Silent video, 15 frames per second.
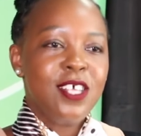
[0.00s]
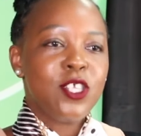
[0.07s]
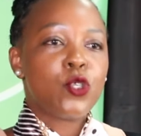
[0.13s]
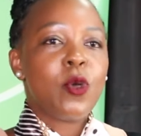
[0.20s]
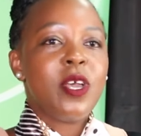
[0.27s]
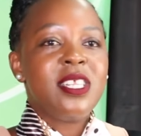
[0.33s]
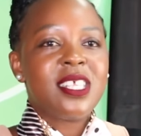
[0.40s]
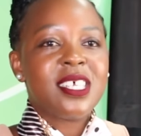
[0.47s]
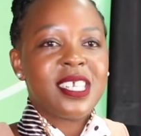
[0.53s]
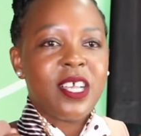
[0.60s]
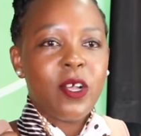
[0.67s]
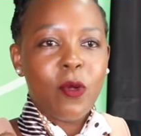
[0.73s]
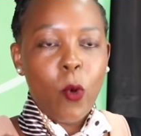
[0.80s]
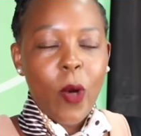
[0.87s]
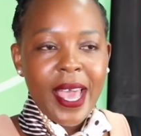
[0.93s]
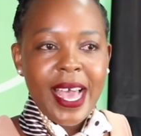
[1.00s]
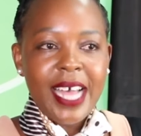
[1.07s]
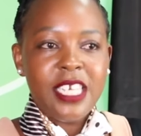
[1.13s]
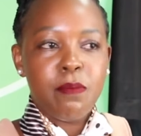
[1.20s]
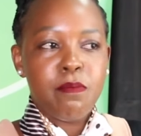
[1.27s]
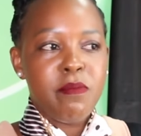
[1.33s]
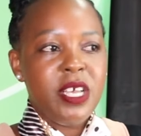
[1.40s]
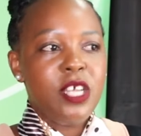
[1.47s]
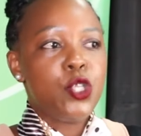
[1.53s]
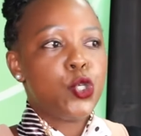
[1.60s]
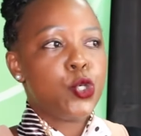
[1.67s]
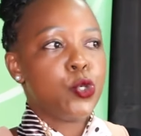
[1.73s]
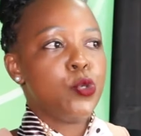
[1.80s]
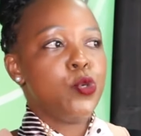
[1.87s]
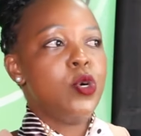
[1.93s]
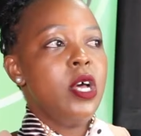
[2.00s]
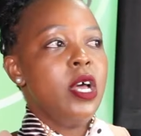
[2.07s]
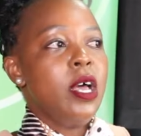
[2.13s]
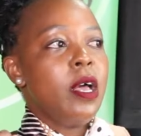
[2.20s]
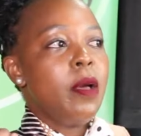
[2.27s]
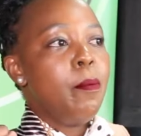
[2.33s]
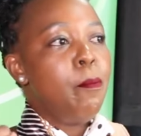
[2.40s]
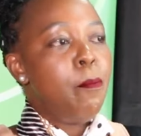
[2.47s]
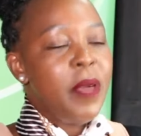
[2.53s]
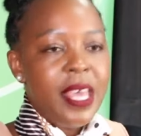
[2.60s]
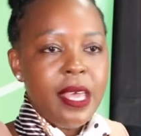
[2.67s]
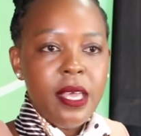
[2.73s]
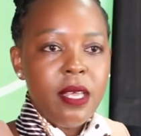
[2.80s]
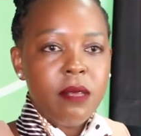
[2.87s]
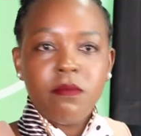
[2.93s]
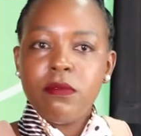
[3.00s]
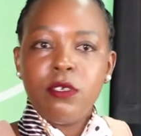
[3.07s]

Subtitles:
So it's required me to be